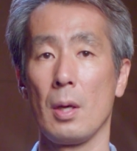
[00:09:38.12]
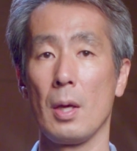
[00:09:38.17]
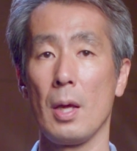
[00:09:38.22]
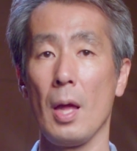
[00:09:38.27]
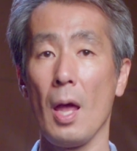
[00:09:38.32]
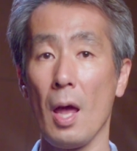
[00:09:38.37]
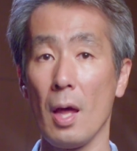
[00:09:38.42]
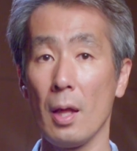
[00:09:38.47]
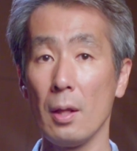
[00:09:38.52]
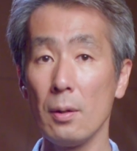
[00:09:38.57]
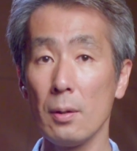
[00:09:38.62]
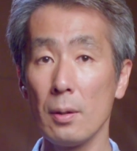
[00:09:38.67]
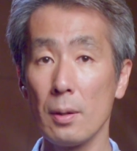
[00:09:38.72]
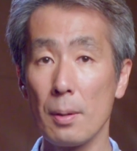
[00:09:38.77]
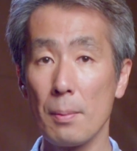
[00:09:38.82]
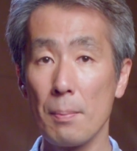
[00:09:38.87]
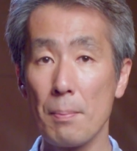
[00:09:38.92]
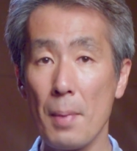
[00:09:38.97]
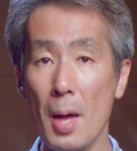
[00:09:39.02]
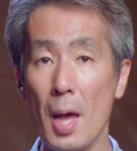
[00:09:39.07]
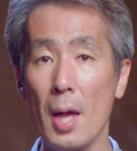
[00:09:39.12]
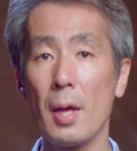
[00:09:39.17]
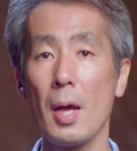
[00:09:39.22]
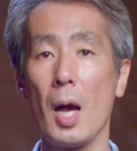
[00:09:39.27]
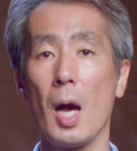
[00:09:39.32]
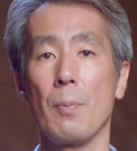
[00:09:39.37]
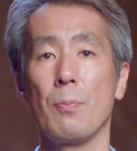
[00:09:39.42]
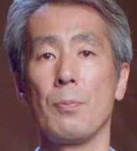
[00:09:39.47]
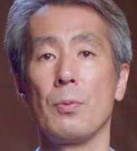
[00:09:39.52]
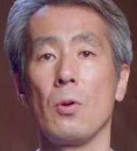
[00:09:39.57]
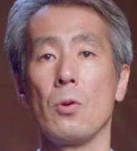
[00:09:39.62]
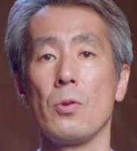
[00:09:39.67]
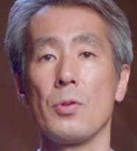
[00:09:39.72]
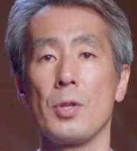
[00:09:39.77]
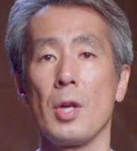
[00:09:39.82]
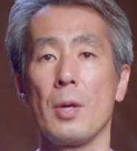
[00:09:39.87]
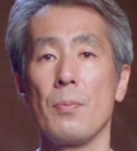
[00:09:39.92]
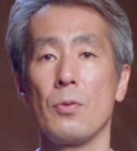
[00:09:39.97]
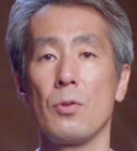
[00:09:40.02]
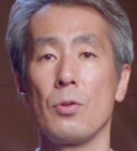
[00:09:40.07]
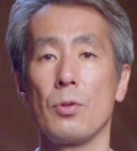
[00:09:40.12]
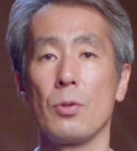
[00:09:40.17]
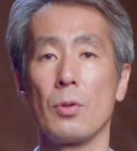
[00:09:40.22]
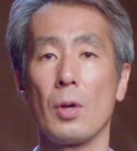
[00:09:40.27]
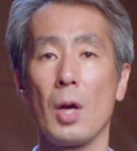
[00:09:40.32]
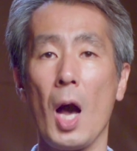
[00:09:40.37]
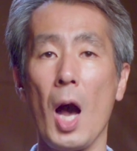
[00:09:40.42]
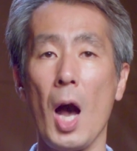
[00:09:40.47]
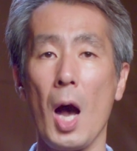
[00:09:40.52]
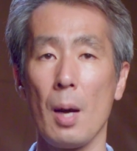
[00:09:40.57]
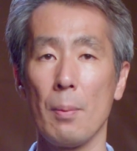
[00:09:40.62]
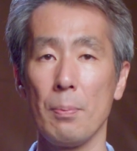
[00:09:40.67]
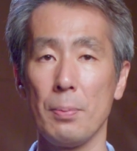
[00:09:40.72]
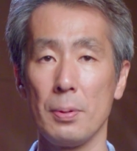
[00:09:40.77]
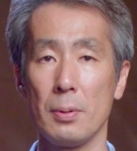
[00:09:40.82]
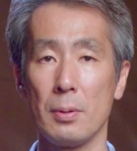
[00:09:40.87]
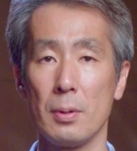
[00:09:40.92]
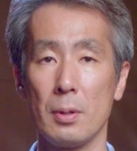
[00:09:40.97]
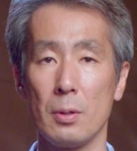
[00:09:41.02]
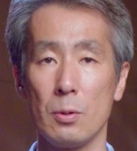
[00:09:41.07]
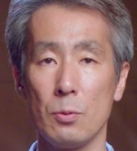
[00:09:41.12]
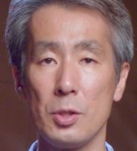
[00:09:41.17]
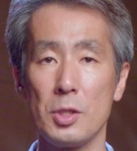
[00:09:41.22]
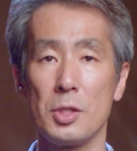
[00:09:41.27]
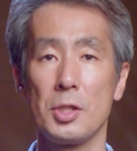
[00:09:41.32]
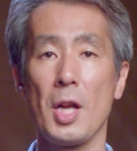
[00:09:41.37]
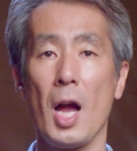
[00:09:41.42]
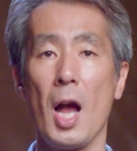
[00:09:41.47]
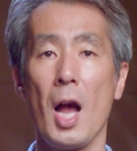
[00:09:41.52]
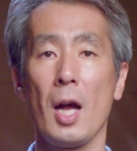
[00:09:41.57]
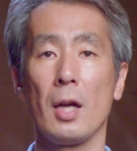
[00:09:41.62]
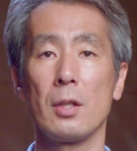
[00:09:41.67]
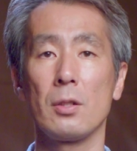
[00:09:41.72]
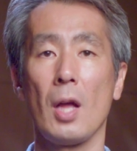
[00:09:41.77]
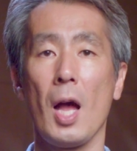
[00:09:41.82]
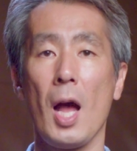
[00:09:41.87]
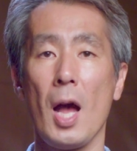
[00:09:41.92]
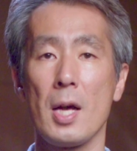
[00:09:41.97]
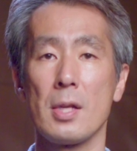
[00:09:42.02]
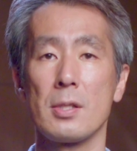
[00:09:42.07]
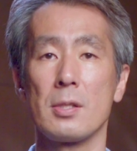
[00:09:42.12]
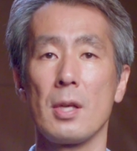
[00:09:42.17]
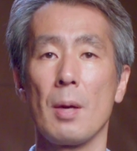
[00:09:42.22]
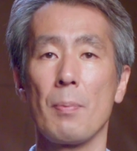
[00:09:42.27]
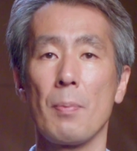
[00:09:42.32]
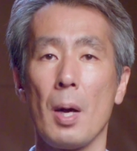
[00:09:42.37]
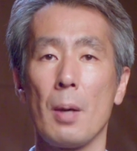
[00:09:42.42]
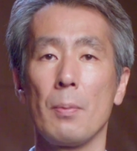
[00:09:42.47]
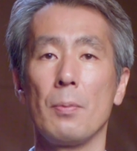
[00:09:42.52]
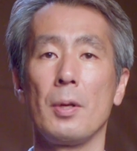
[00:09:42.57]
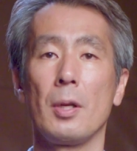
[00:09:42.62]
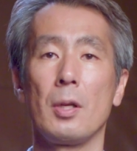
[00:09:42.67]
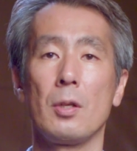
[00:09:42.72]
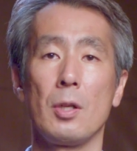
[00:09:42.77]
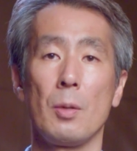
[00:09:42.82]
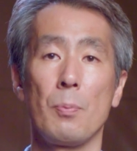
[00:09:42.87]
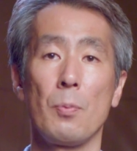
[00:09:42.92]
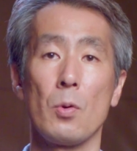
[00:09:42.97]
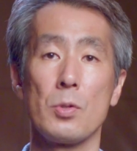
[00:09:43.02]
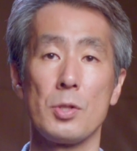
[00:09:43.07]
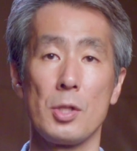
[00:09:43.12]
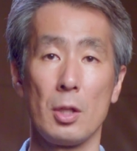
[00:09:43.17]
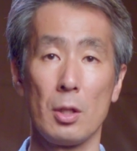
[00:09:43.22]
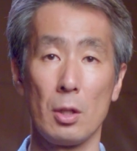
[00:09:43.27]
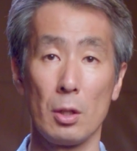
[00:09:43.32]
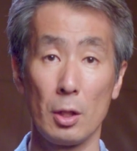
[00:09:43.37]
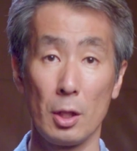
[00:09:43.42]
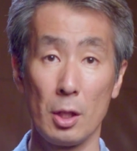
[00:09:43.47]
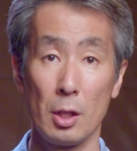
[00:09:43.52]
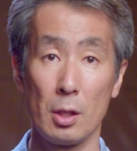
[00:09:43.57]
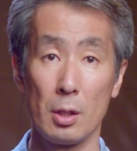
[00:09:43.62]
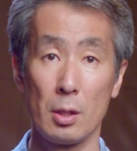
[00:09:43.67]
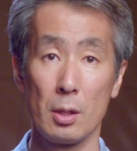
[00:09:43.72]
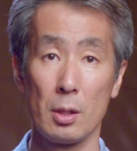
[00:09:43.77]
and may upload them to CARP, which act as a public repository.